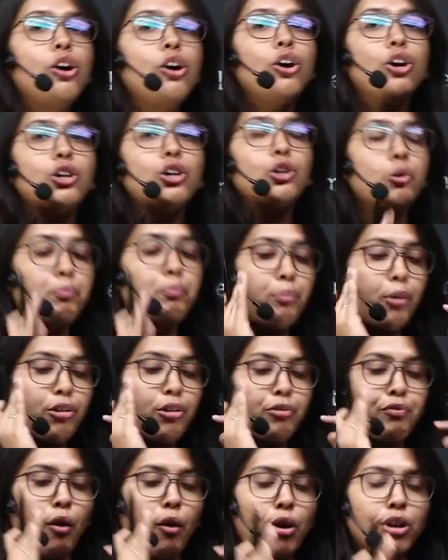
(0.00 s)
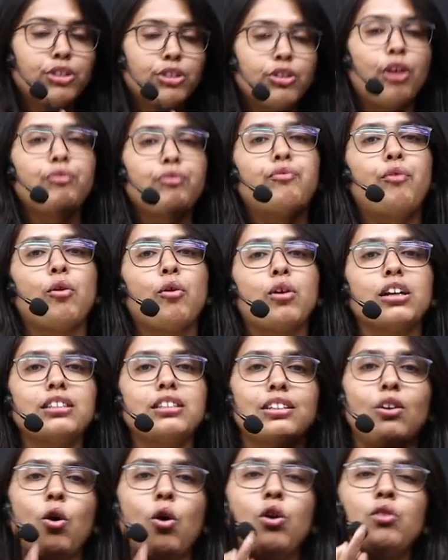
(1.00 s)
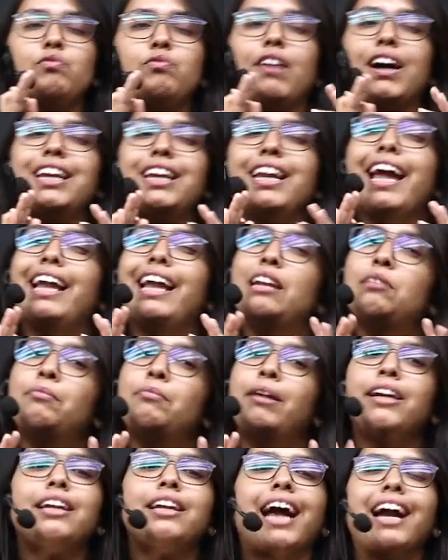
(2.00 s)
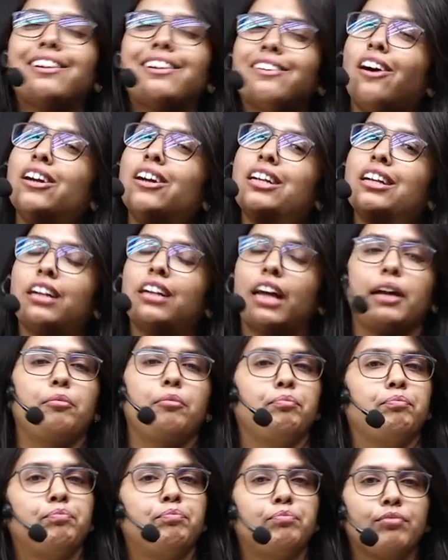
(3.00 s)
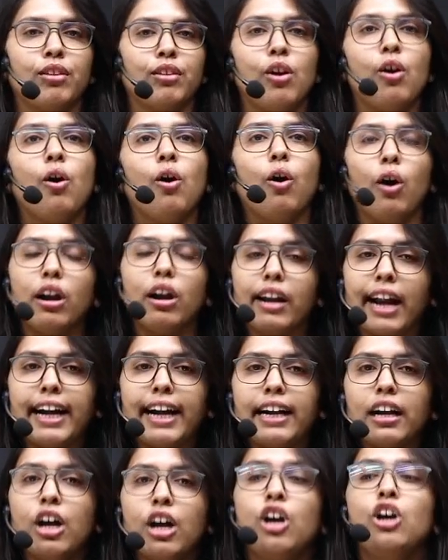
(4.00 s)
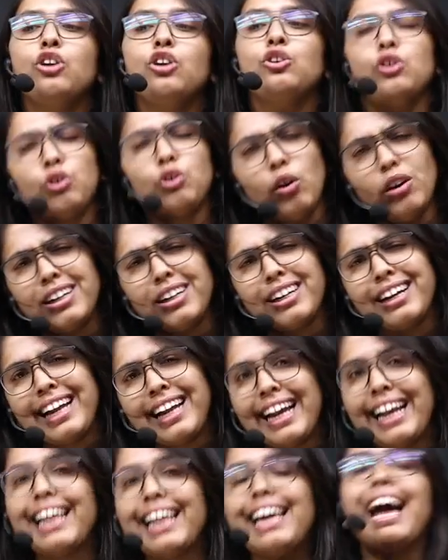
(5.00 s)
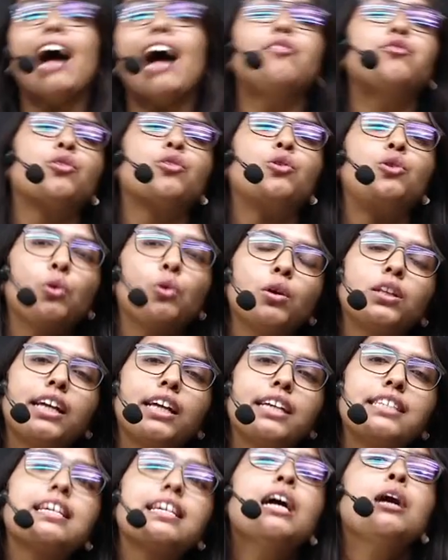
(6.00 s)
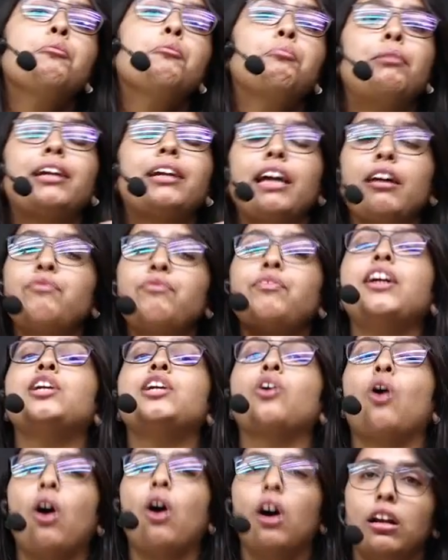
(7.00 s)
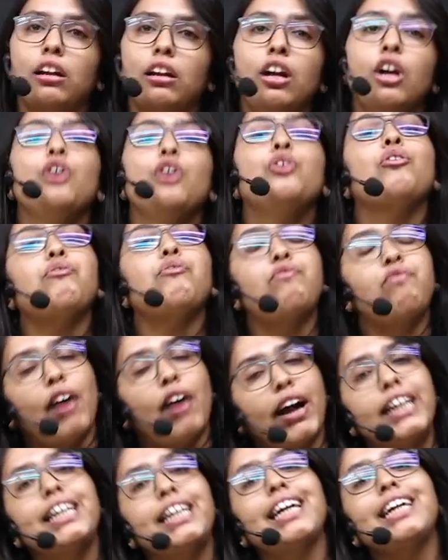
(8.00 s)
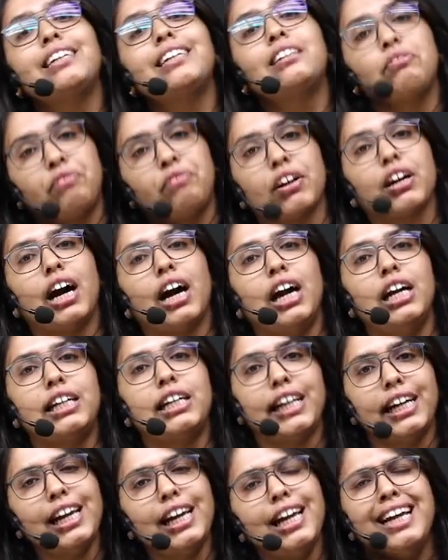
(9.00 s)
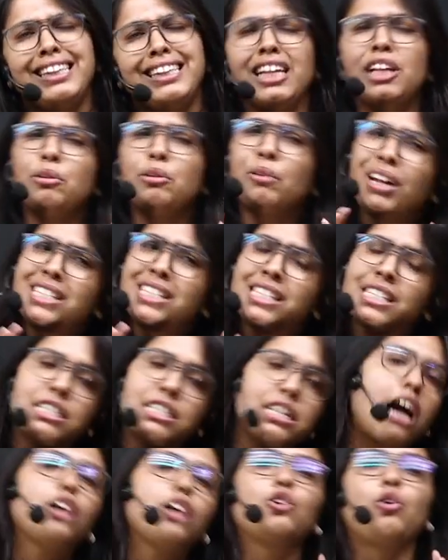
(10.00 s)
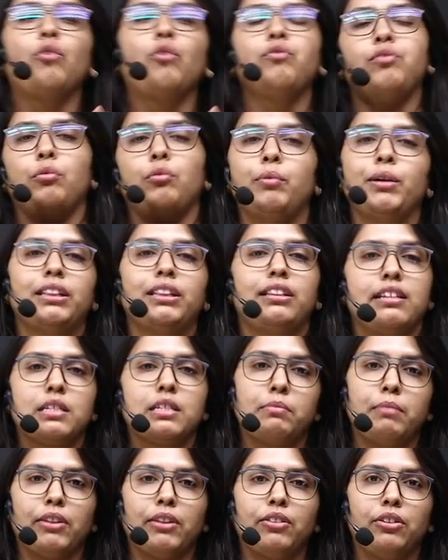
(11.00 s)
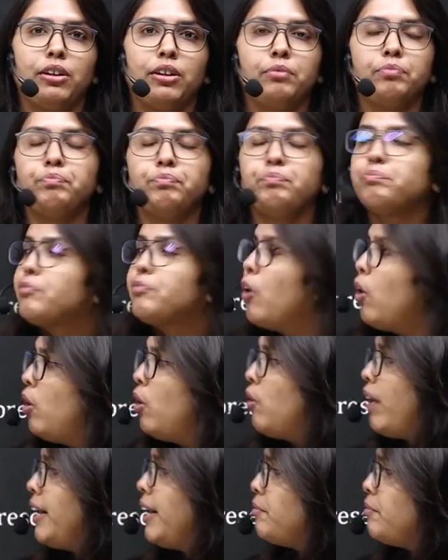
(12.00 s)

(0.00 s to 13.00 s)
to put forth your focus on one element at a time. Alright? You don't really have to do this, but if at all you're finding difficulty, then you can start off with this method. Alright?